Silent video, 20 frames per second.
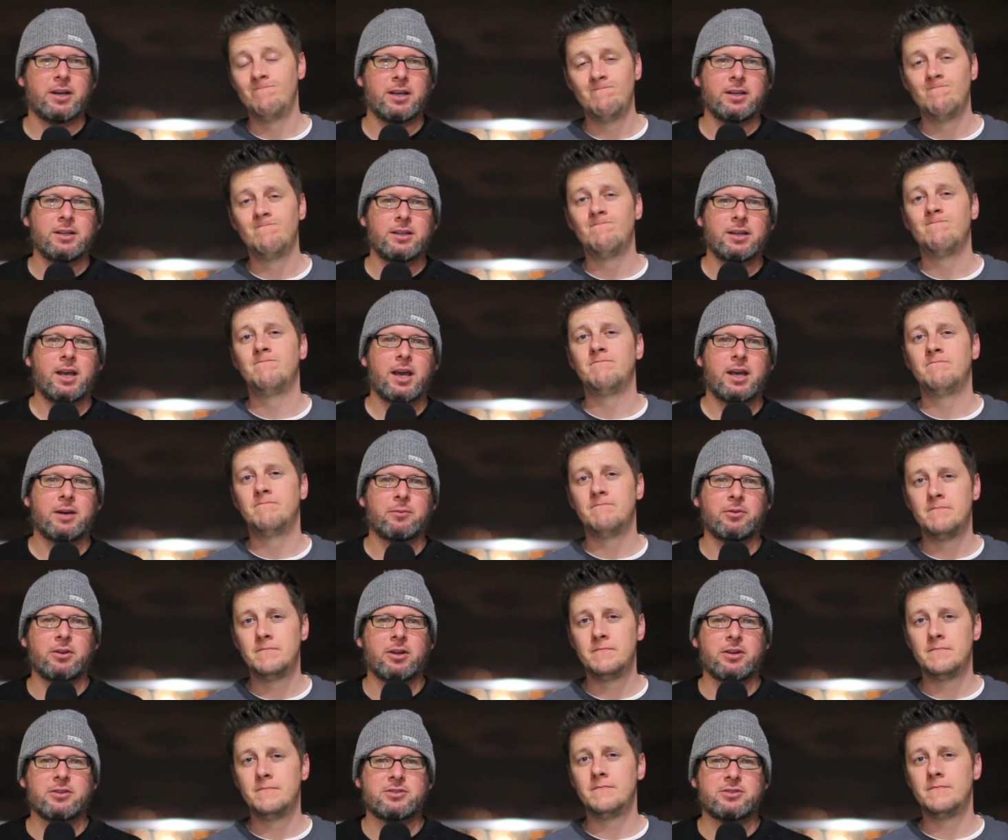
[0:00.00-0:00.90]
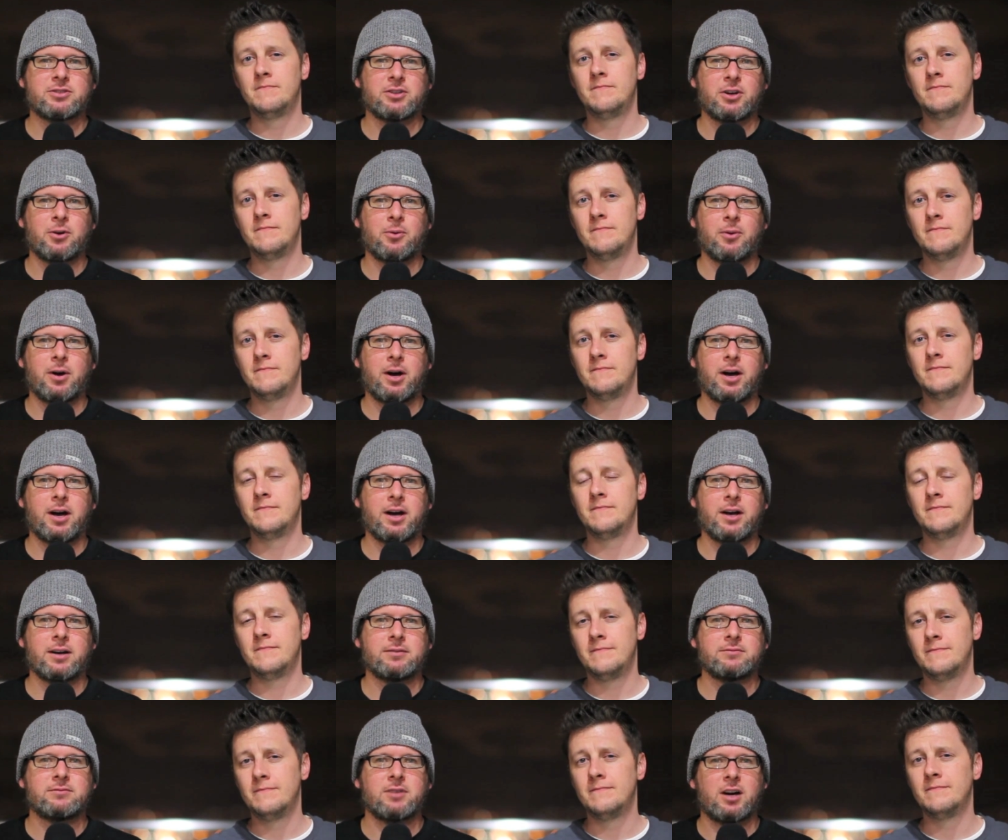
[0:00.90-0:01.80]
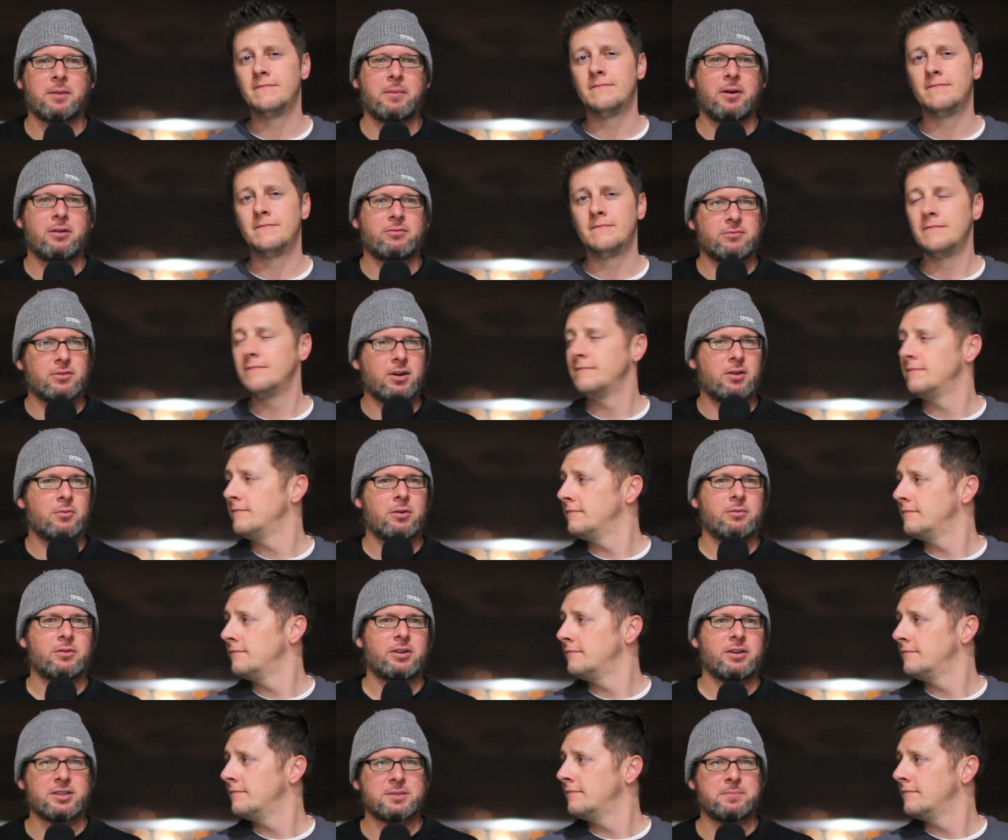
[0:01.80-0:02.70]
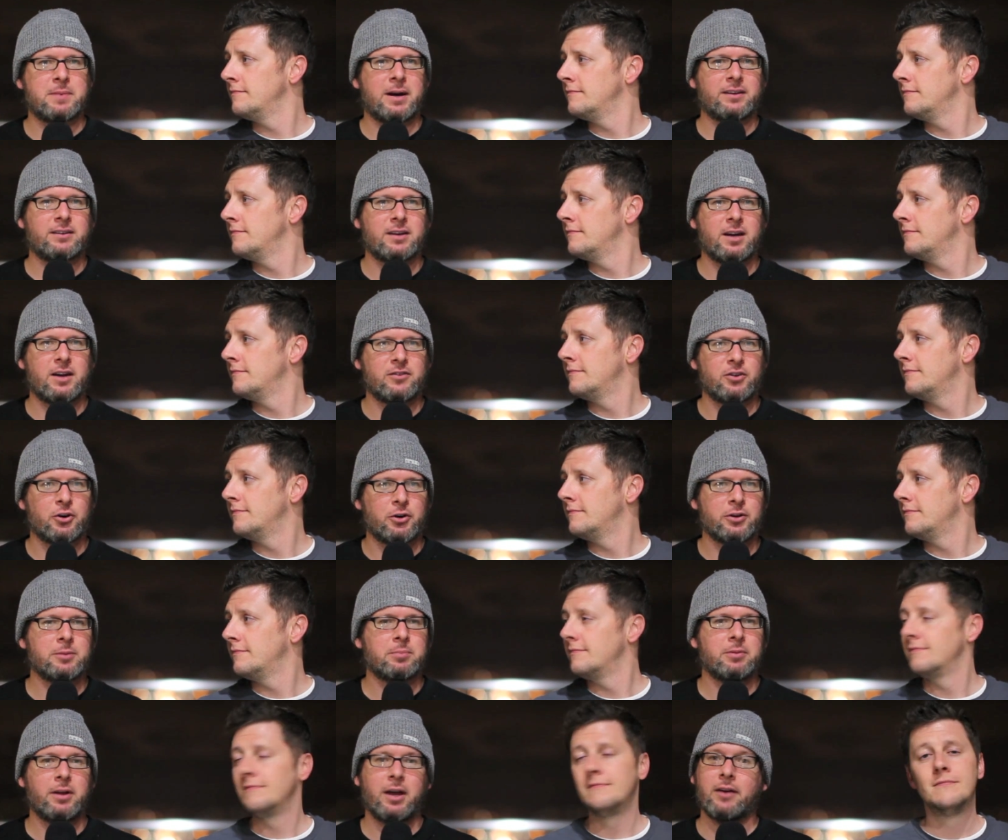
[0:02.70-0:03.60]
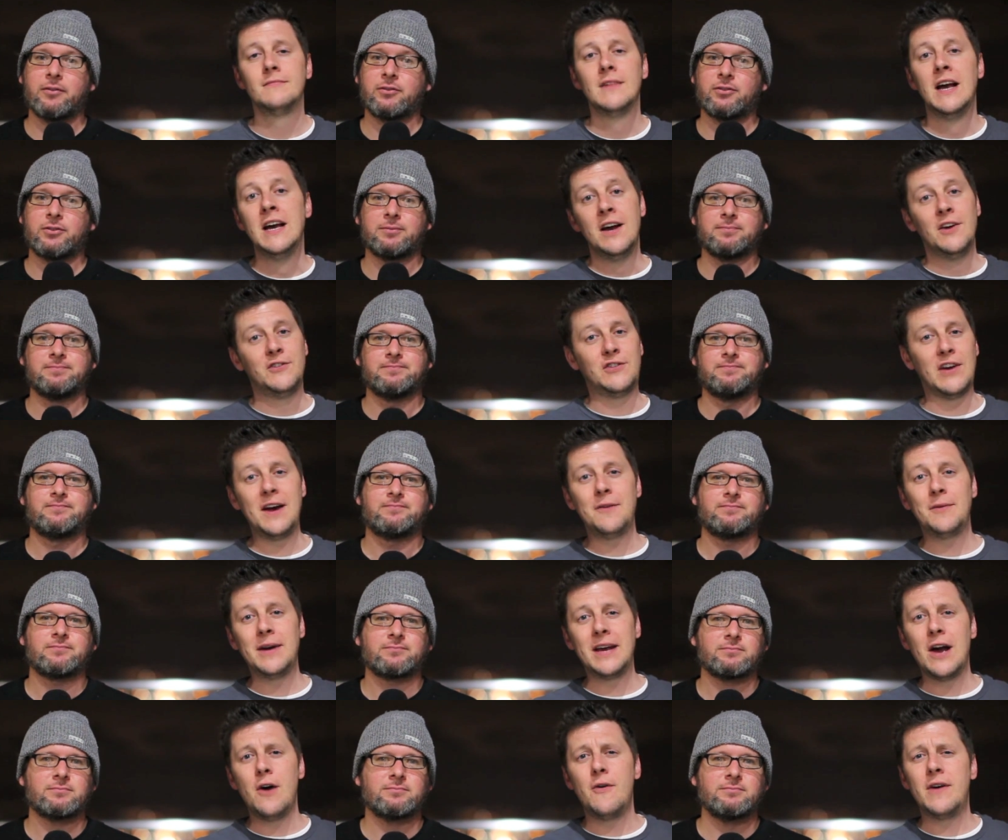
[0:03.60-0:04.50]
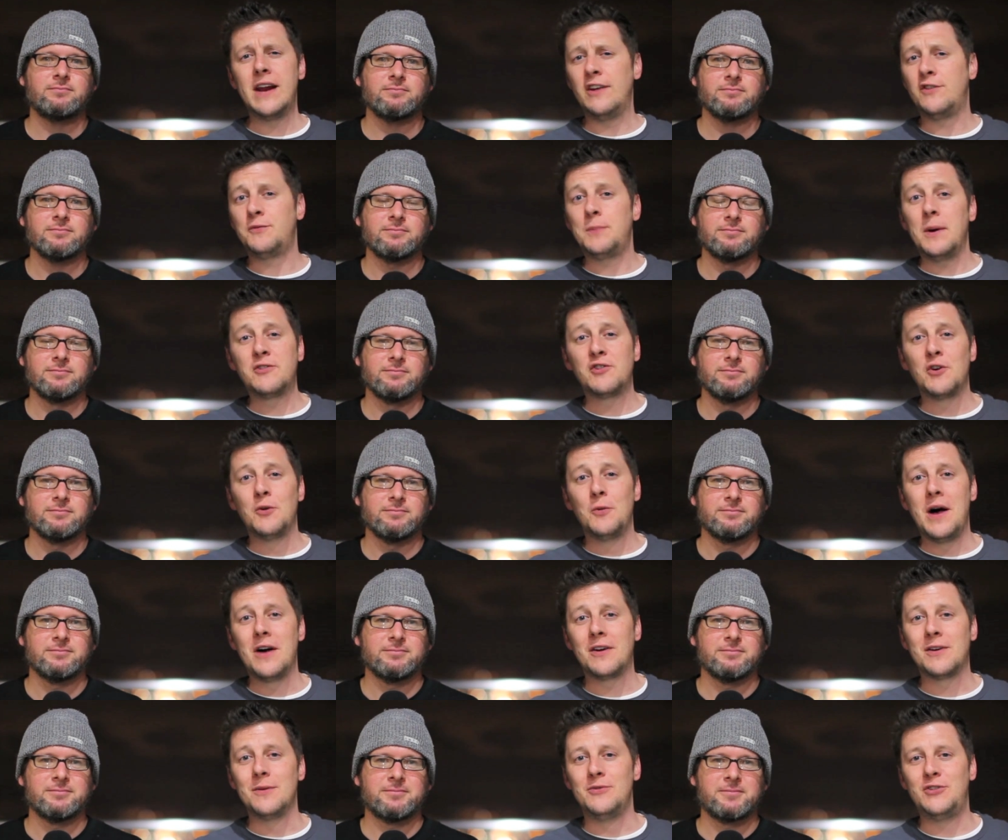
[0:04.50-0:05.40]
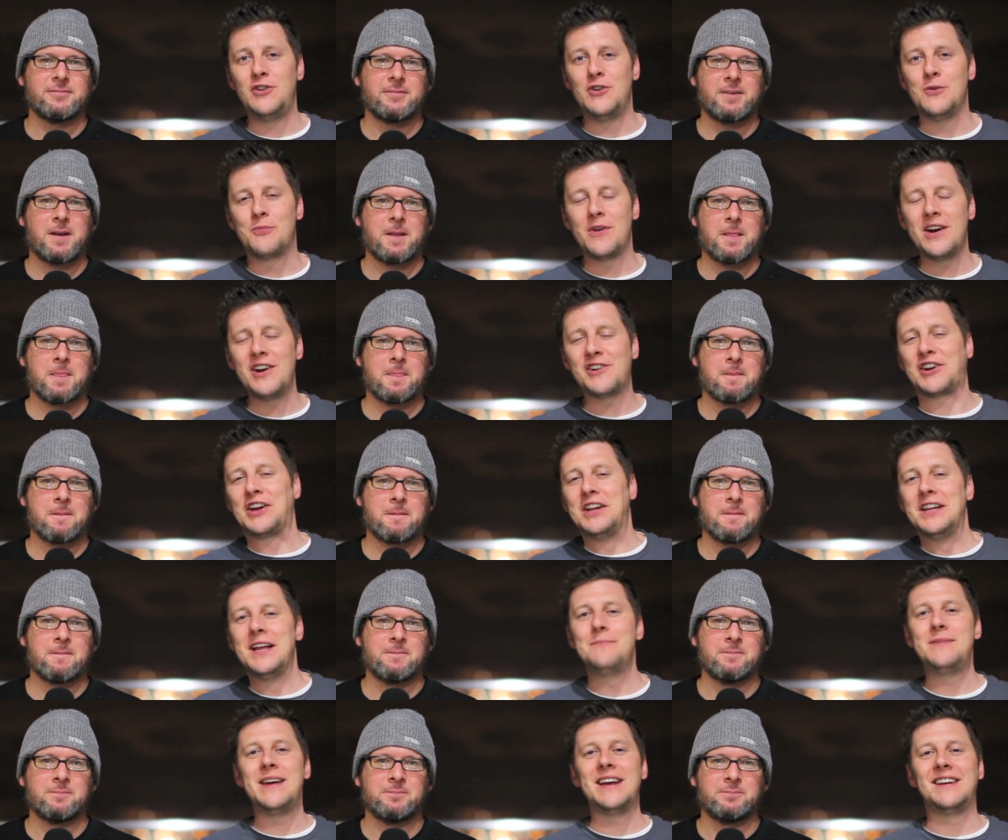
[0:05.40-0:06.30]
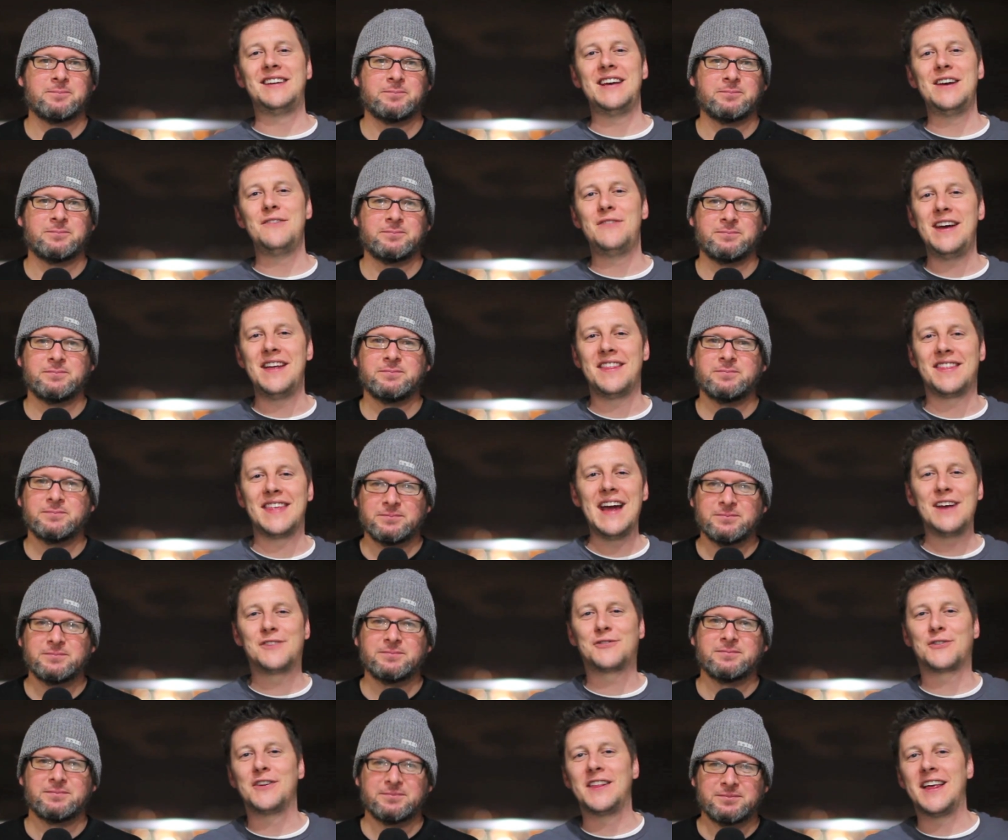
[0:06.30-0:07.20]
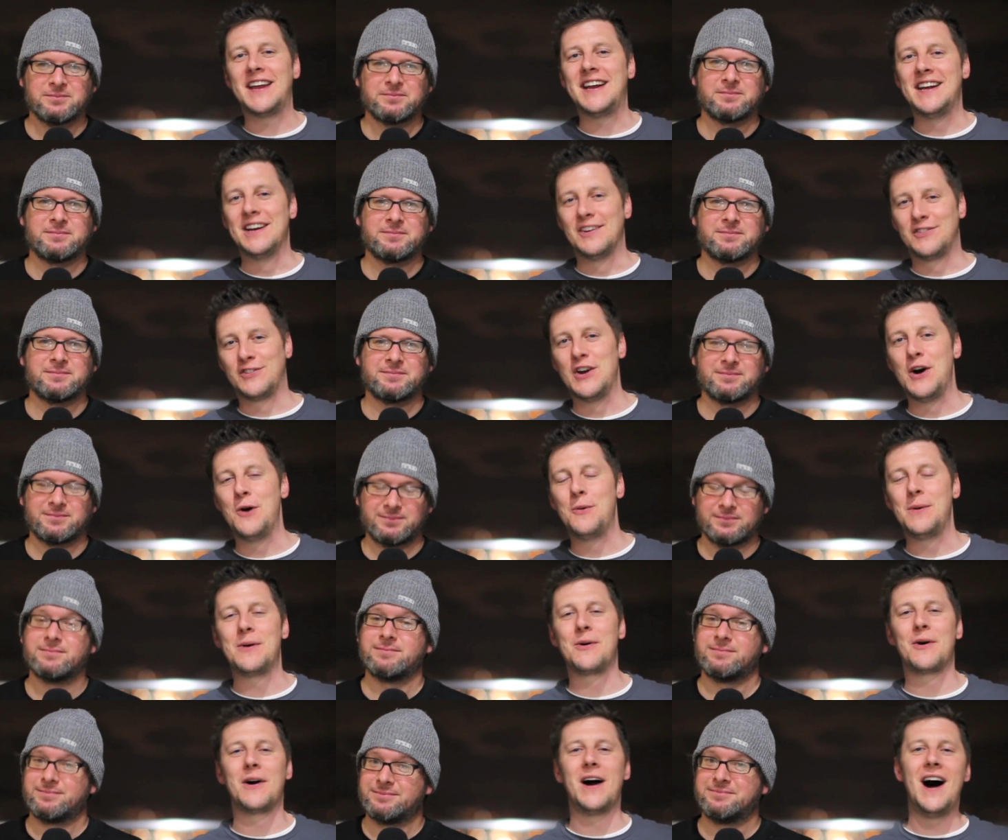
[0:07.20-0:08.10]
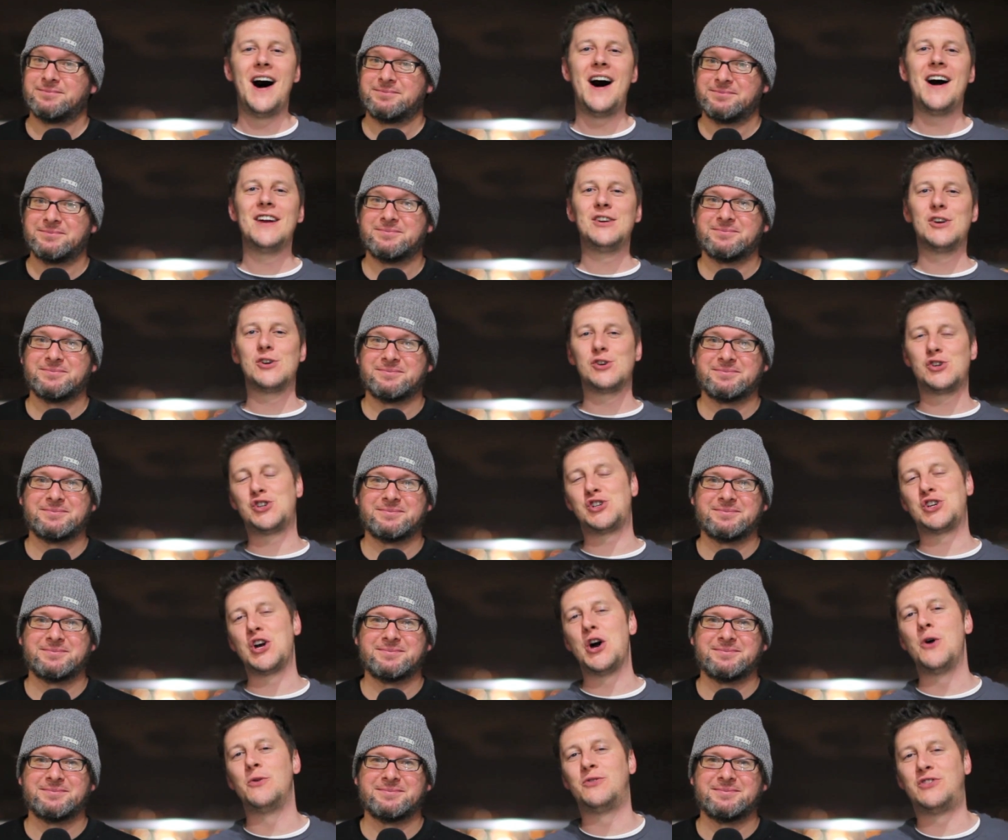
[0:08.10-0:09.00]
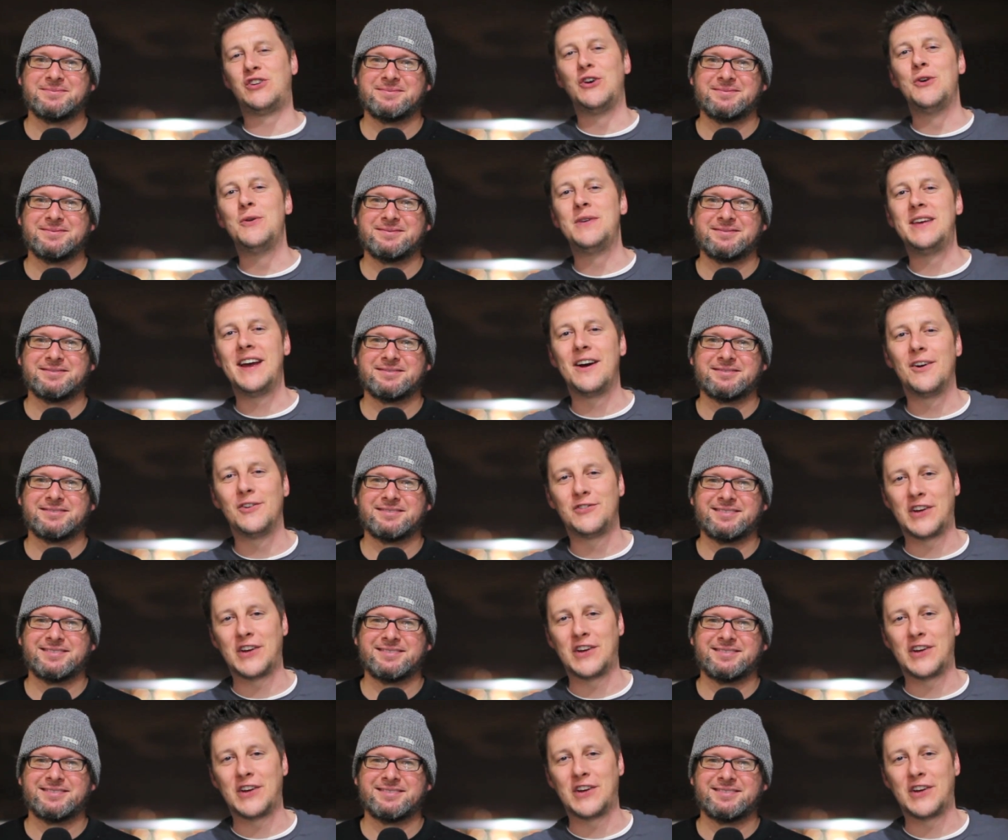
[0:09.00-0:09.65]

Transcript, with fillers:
Speaker 1: in, and we'll also uh, talk about uh, what we can expect uh, during the playoffs.
Speaker 2: So, here we go, and a special welcome to British Columbia TV. Thanks for letting us know we were on your show two years